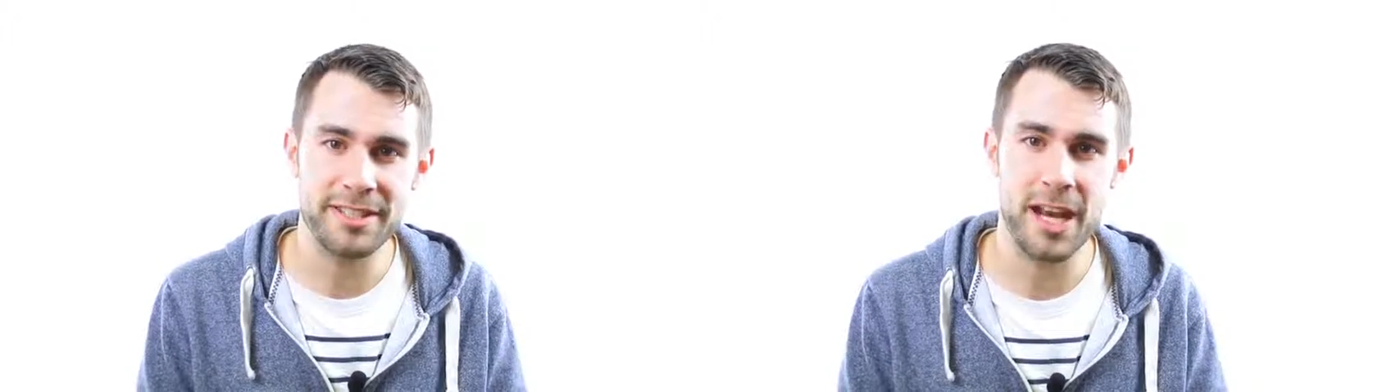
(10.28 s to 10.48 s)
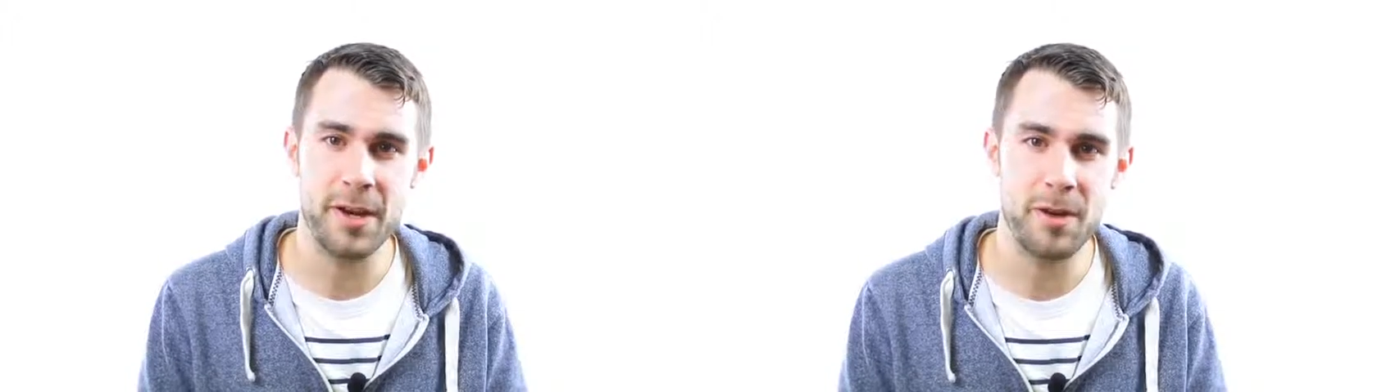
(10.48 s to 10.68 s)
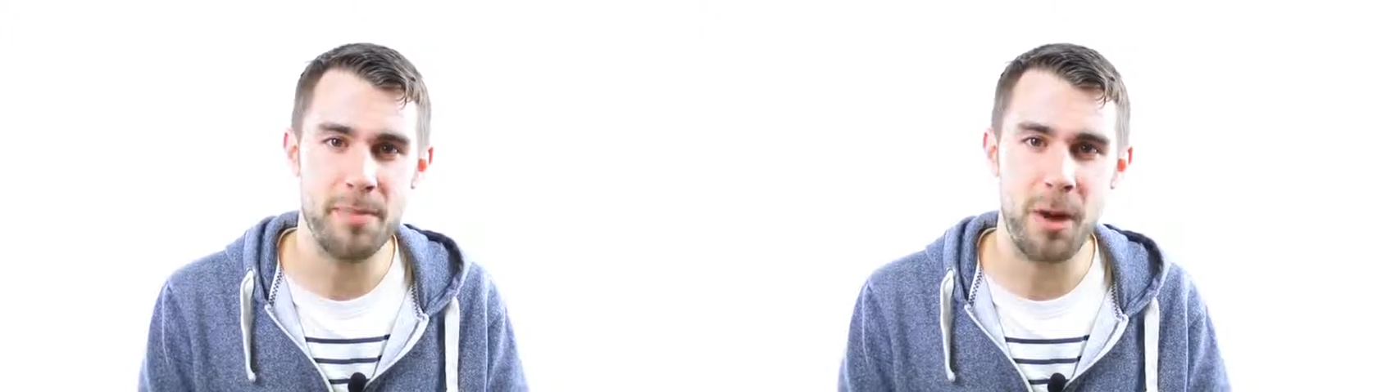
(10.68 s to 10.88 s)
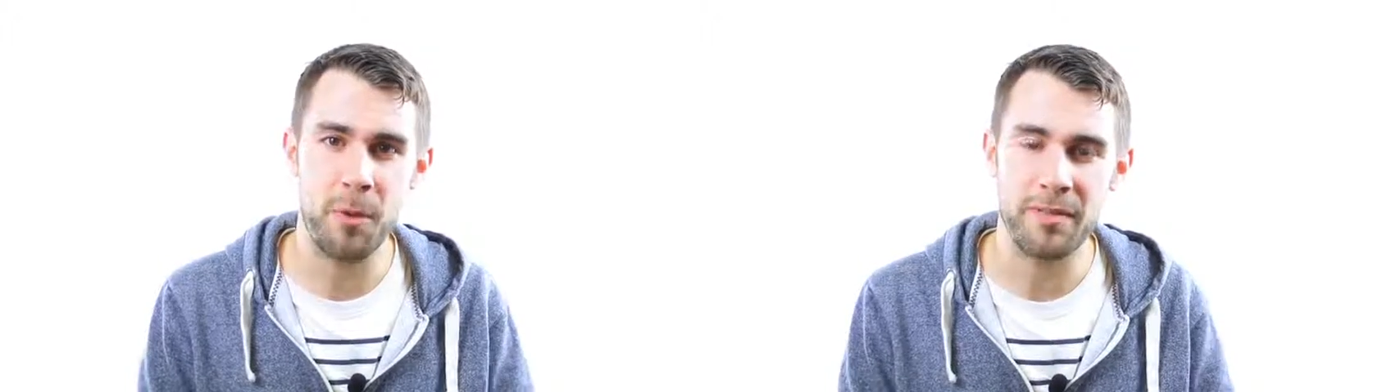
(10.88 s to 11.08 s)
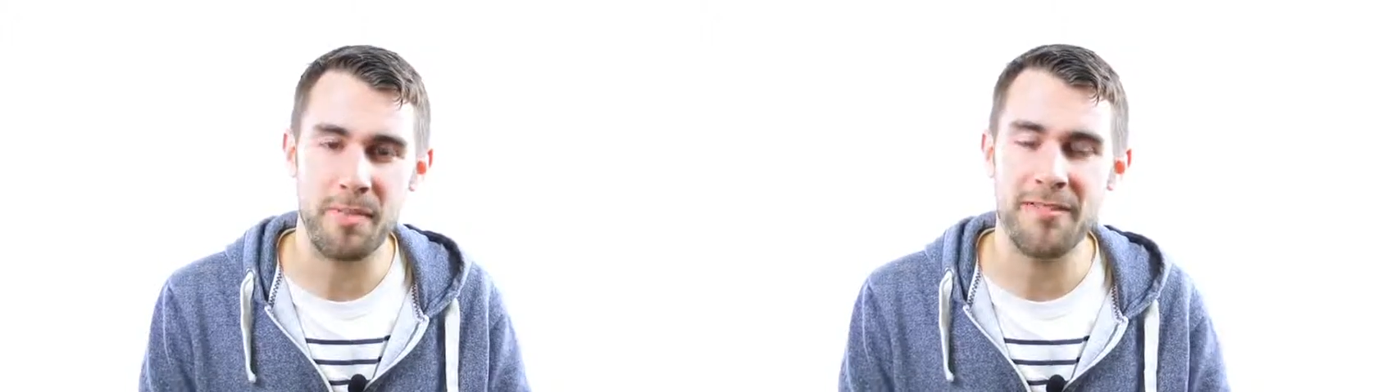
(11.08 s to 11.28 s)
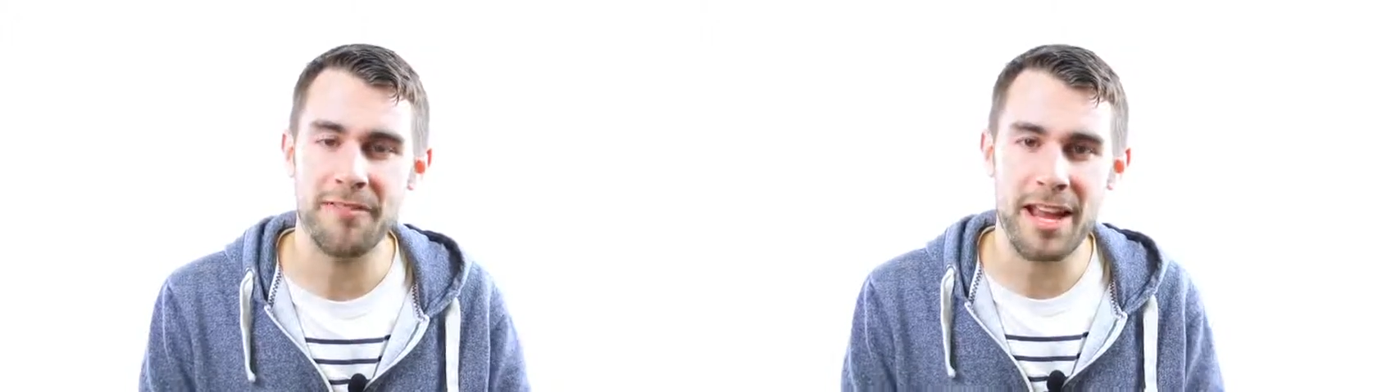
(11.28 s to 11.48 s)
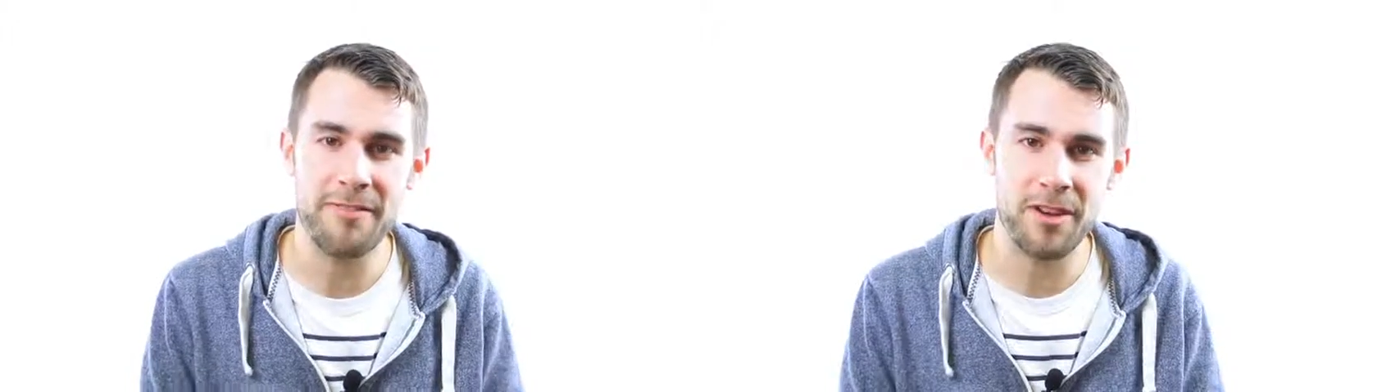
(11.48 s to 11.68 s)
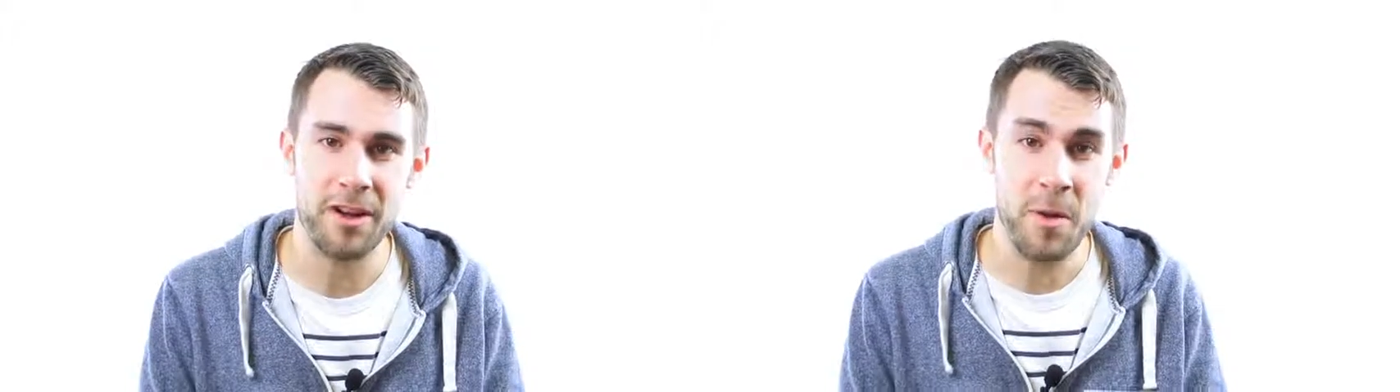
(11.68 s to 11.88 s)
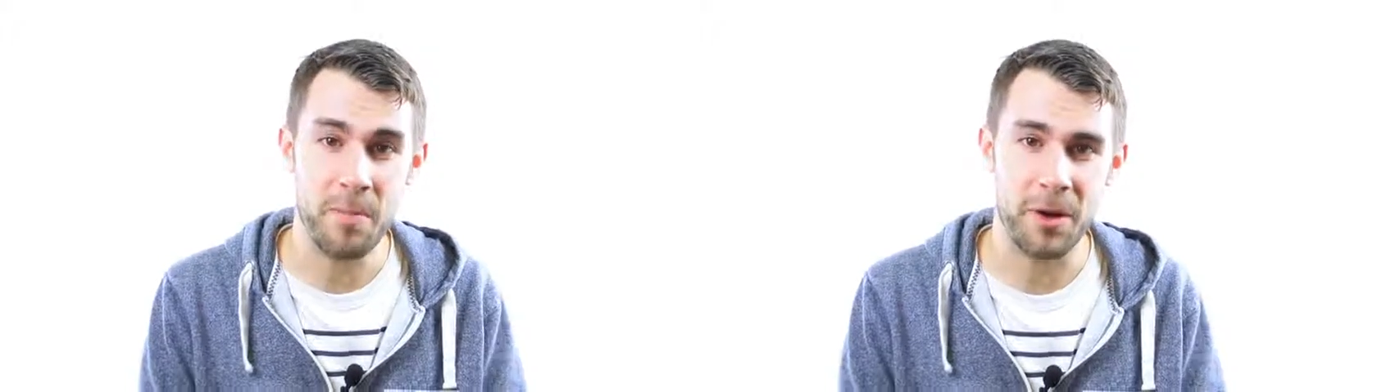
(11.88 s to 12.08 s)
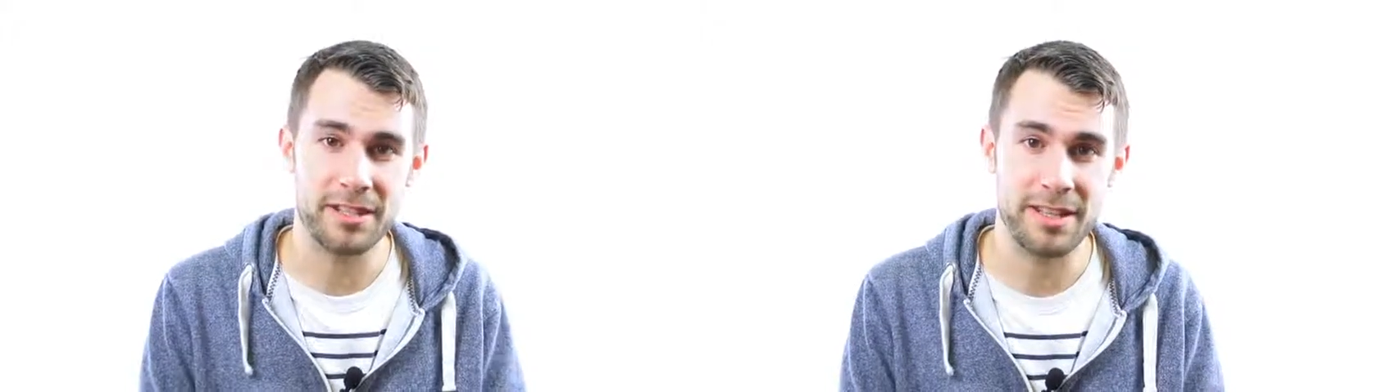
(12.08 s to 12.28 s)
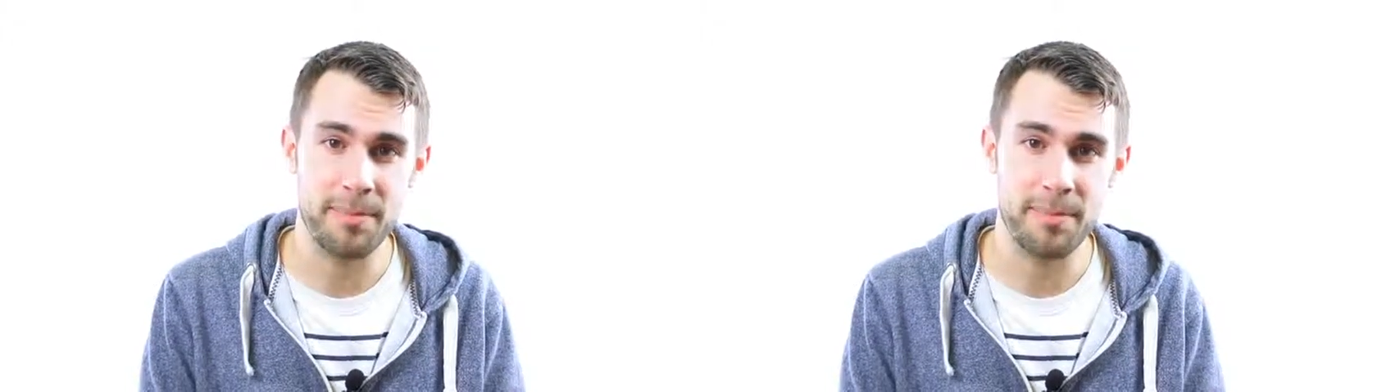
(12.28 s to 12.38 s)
tell you about one of my favourite books in